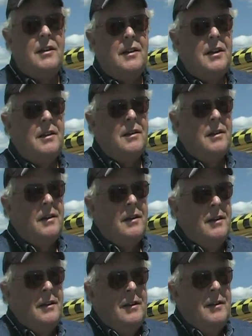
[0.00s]
and then
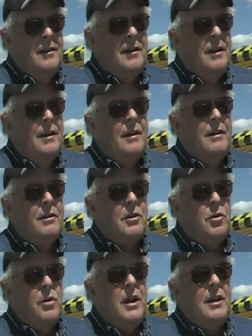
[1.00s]

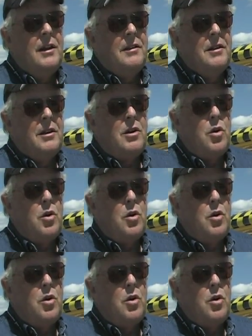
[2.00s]
creating the